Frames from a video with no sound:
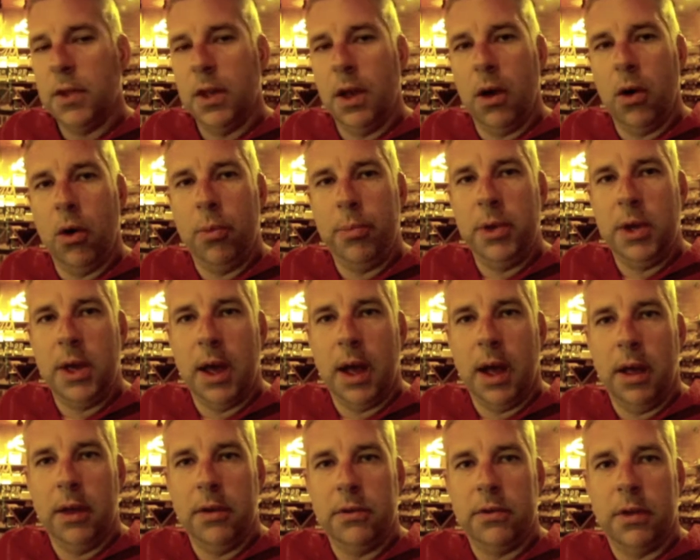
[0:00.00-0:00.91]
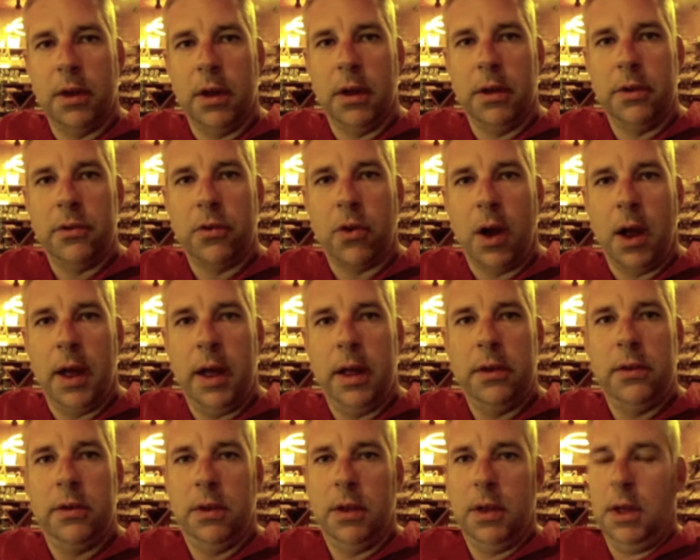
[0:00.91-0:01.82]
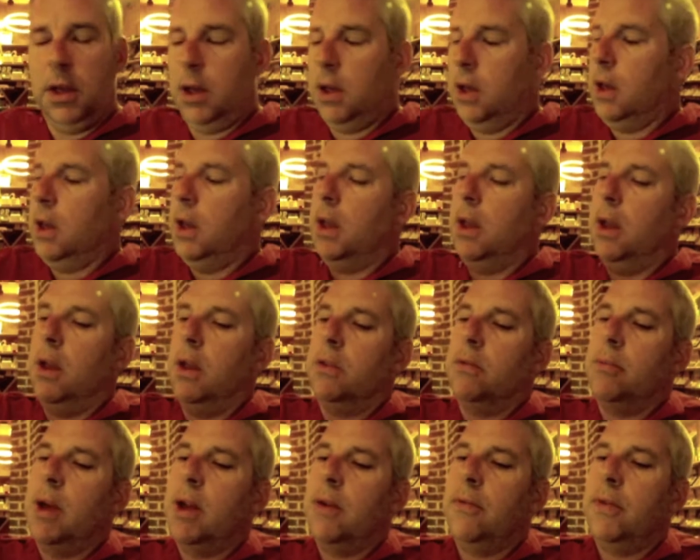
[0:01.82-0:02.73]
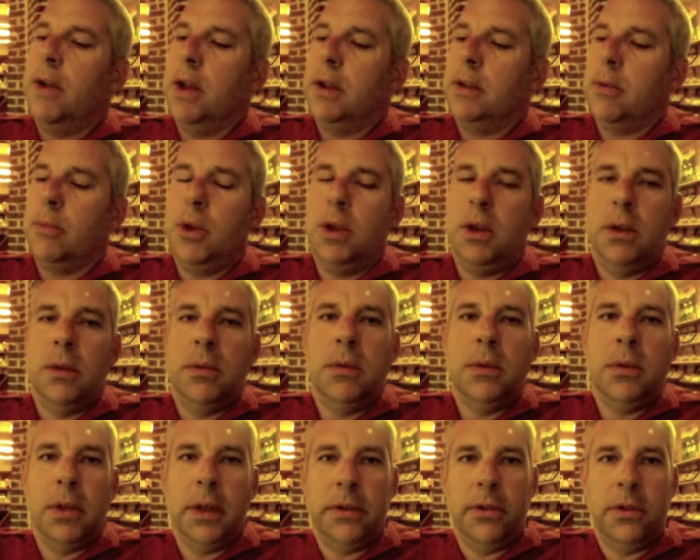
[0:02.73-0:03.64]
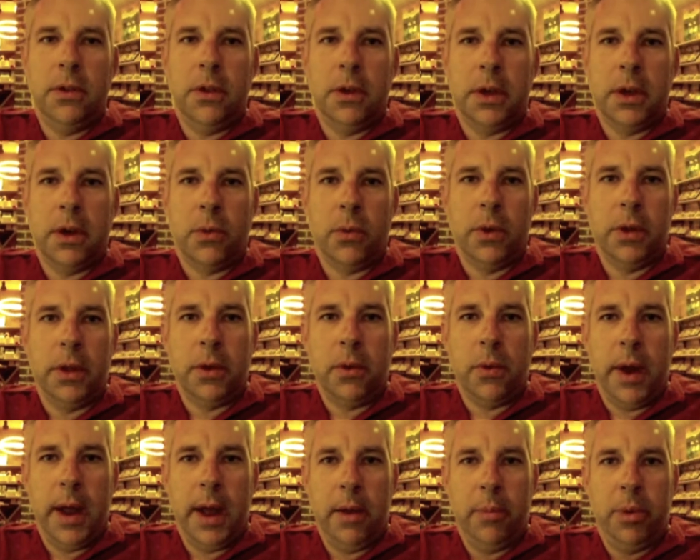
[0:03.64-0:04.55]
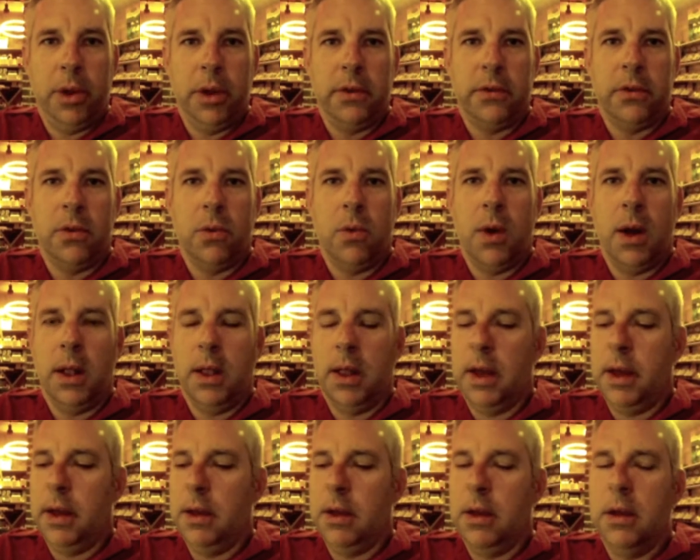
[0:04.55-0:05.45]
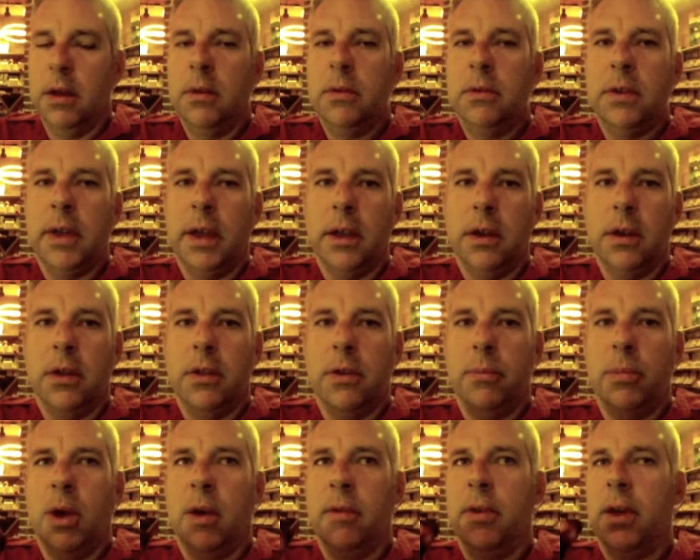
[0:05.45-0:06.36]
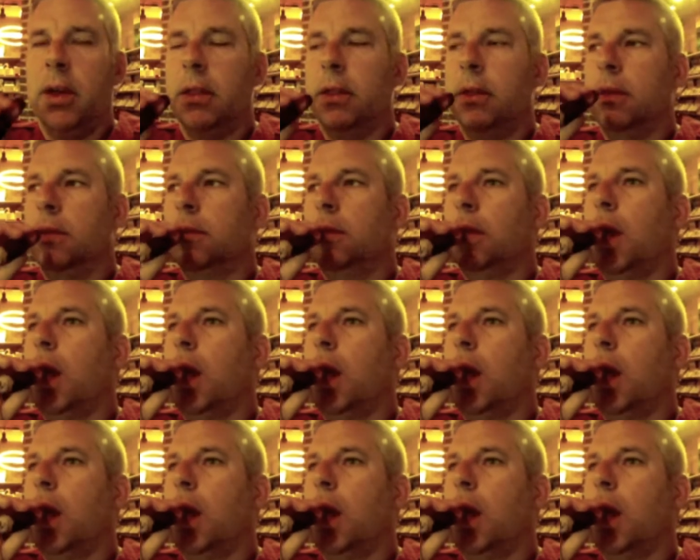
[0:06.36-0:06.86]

I hope you guys try it. And as a matter of fact, I'm going to let you look at a really rad picture while I take another puff out of this.